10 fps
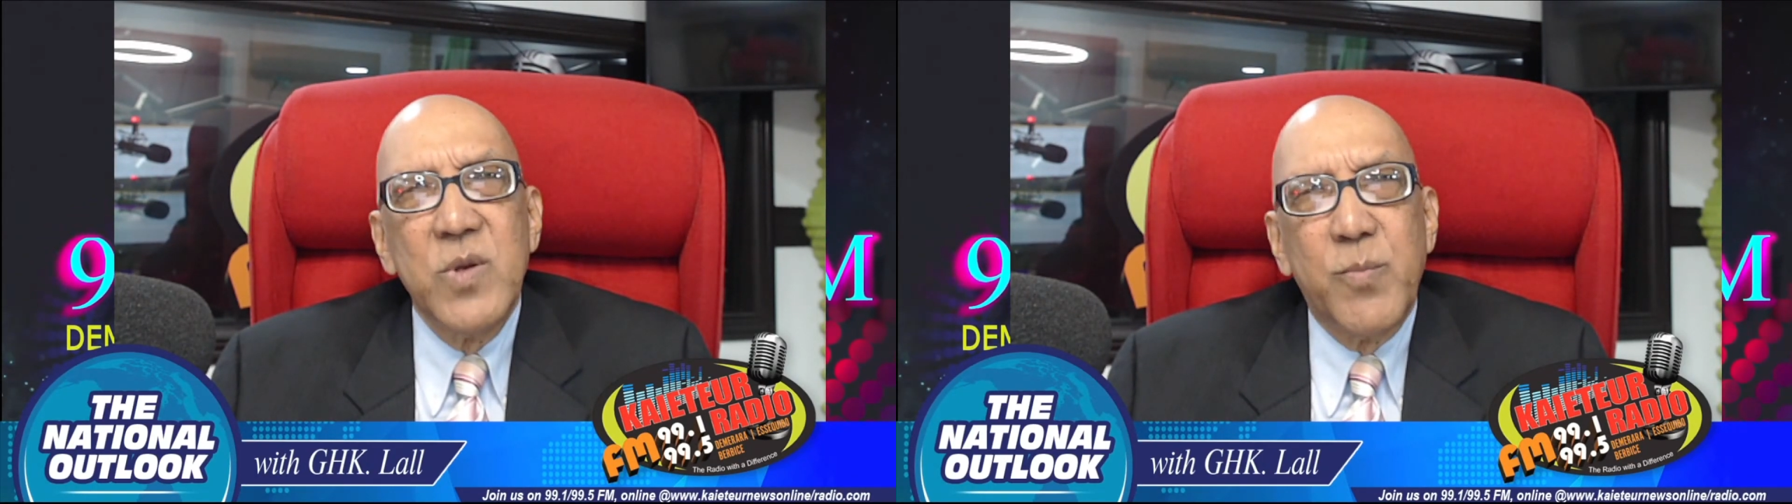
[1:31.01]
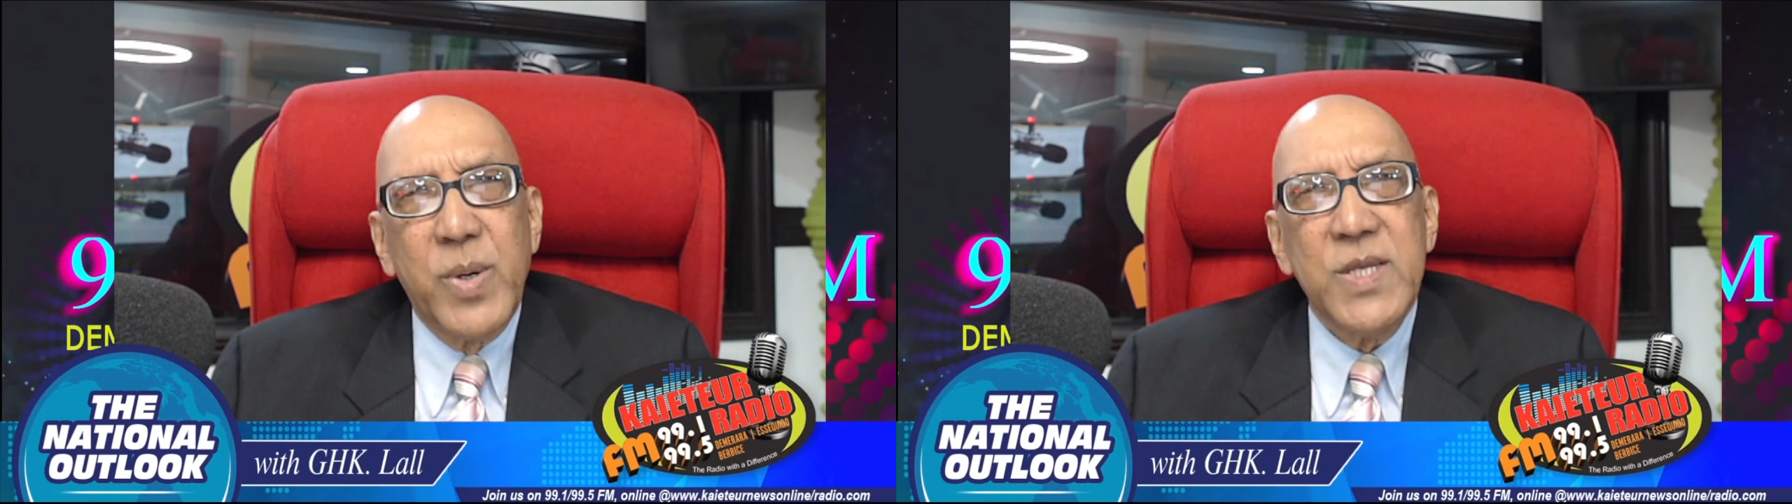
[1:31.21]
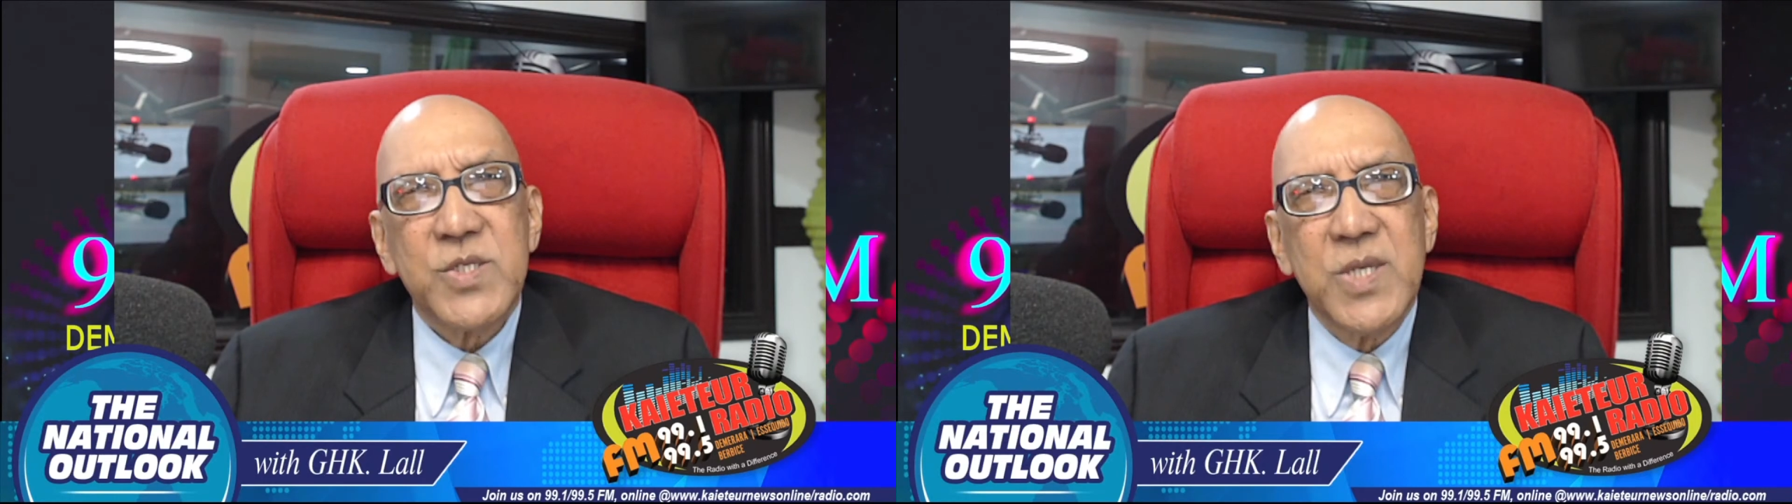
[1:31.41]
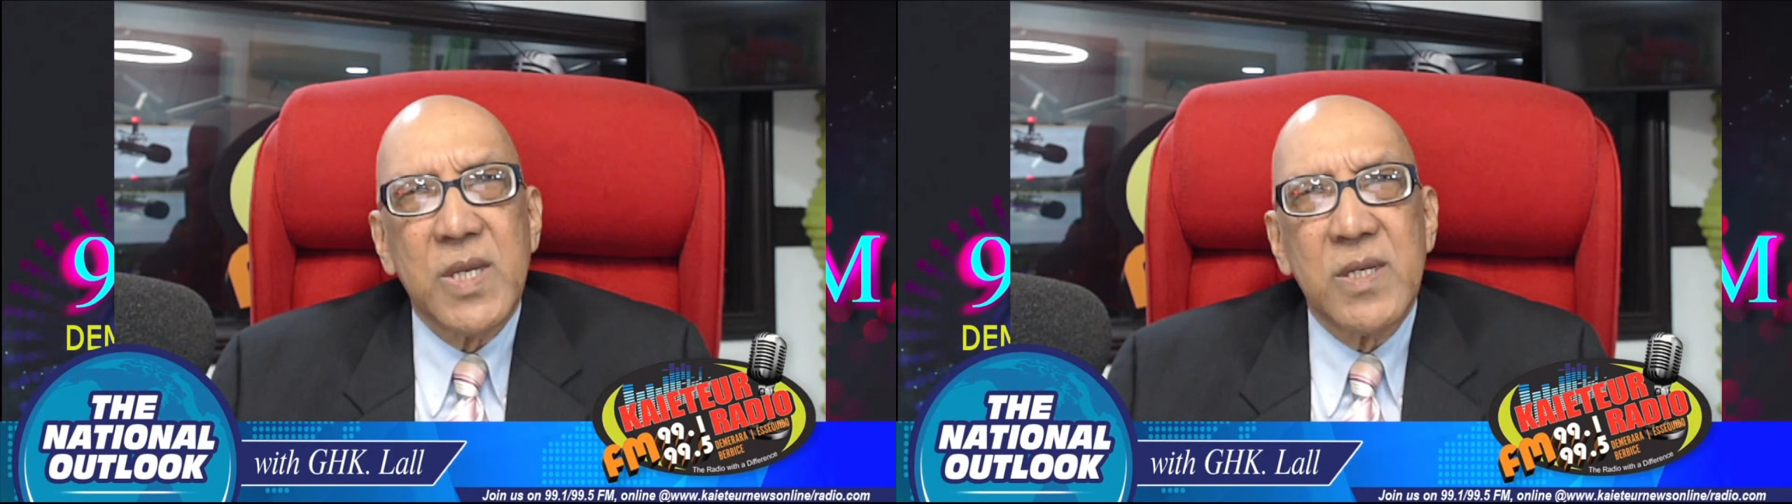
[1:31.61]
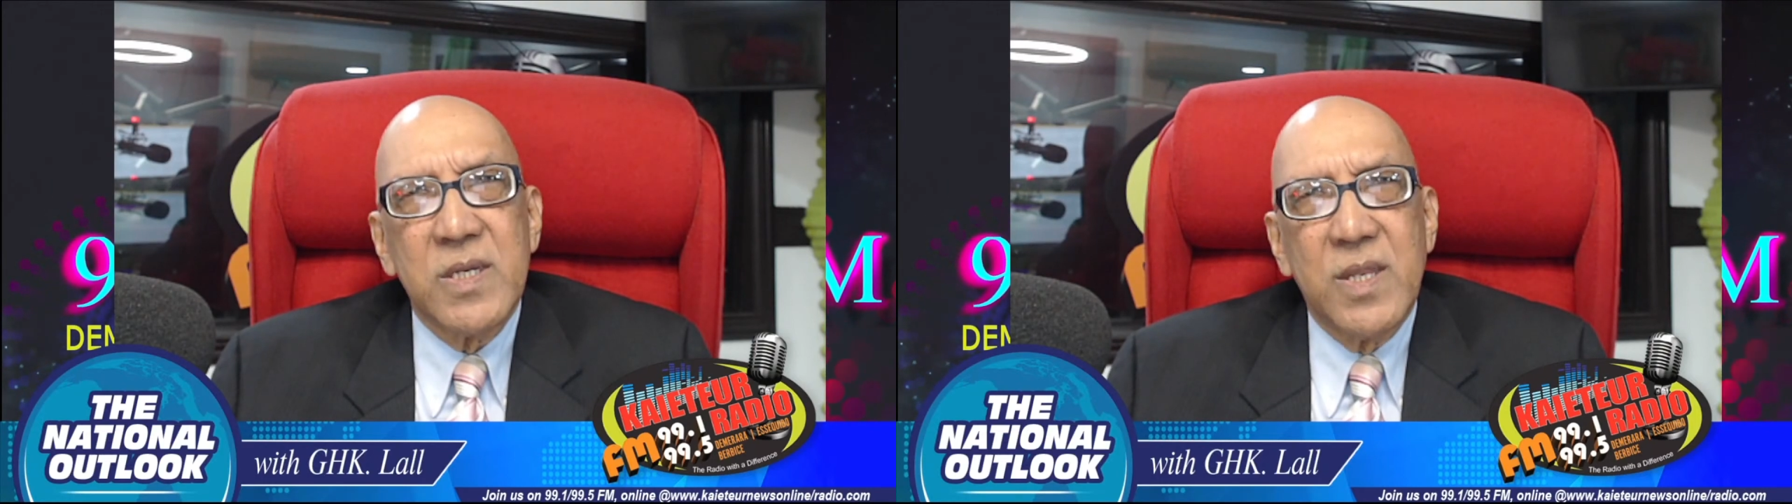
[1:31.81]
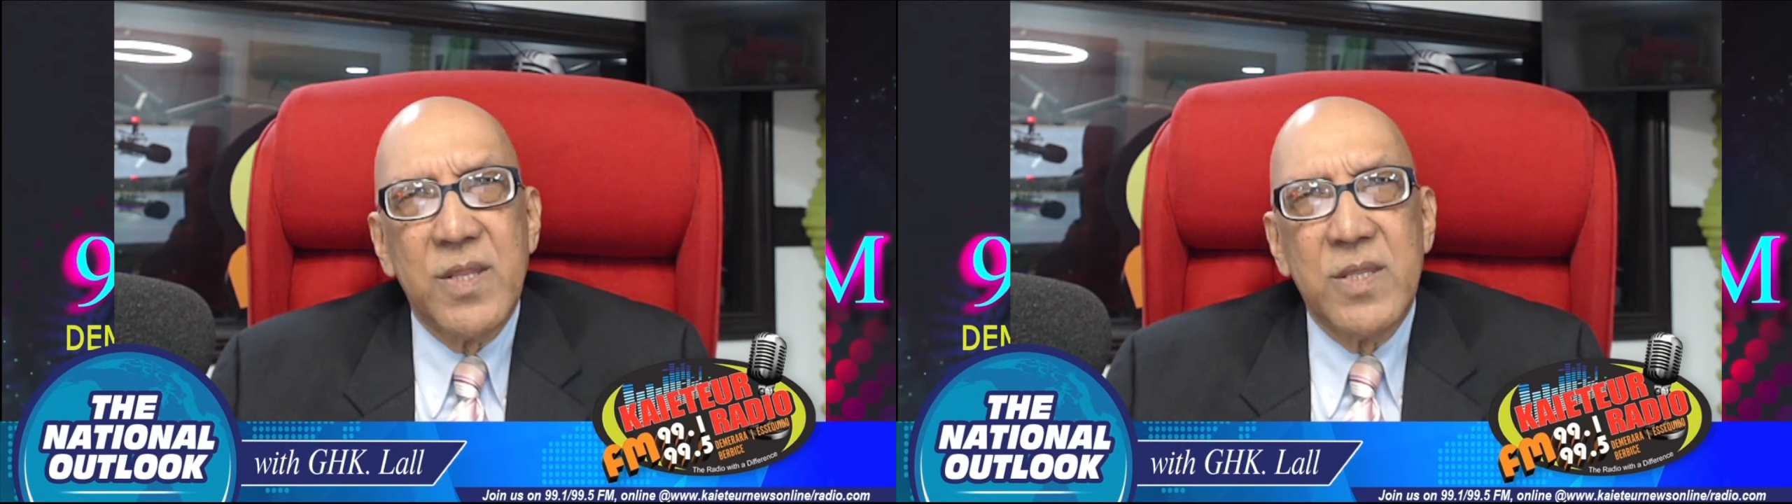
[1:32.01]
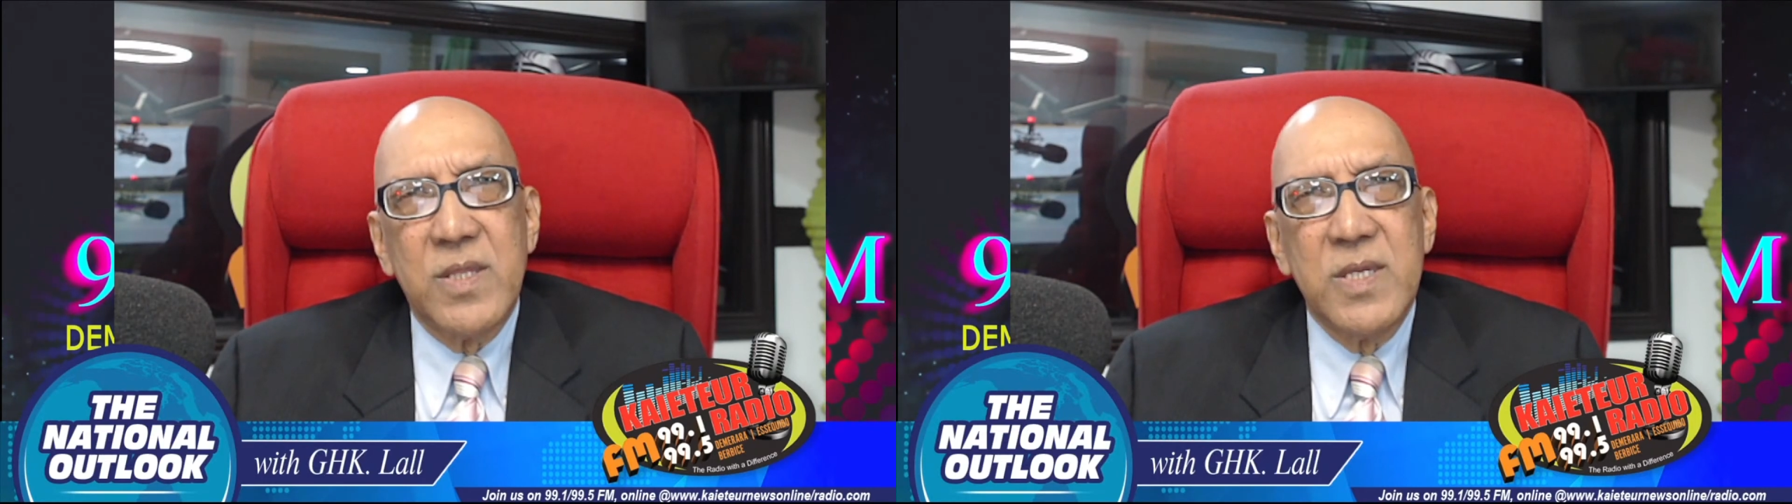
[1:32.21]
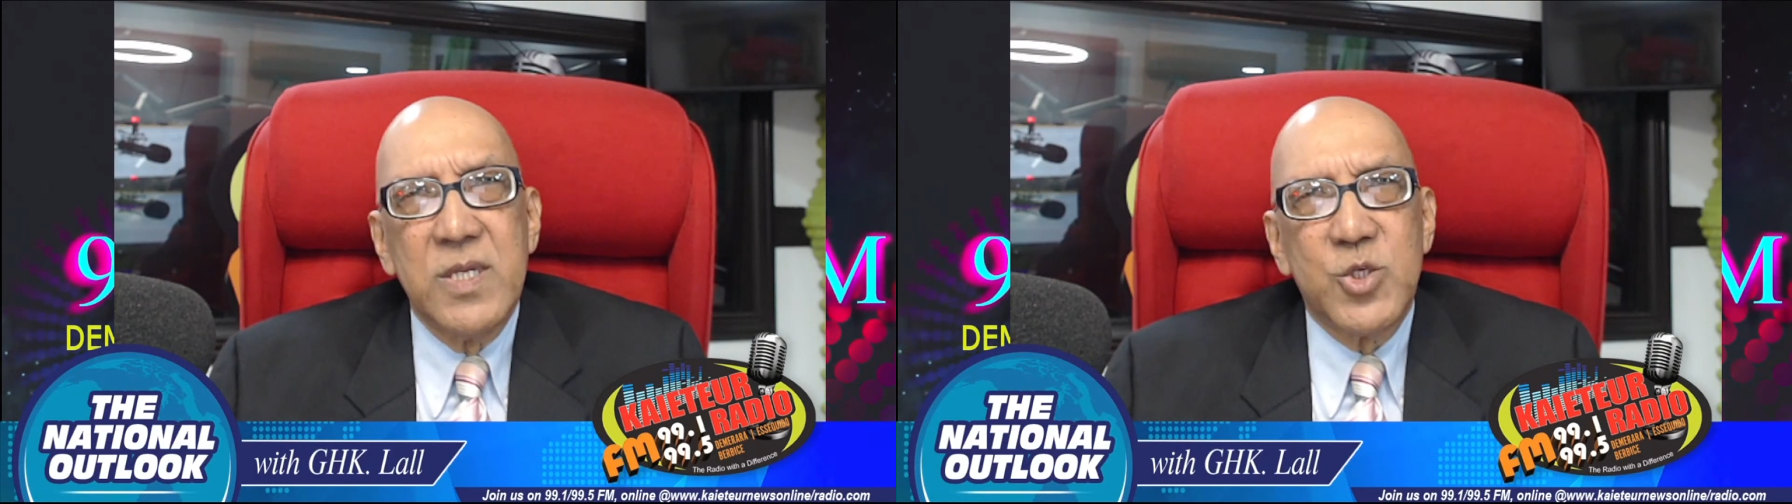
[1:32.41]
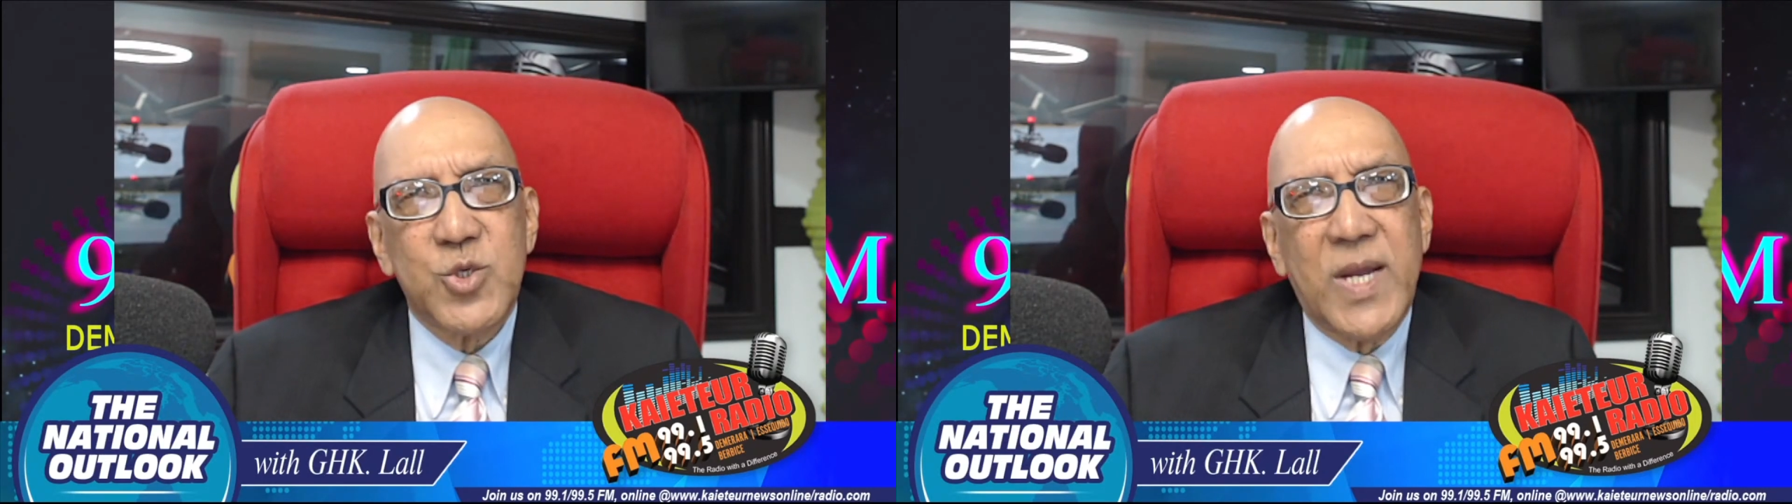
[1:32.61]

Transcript: replacing the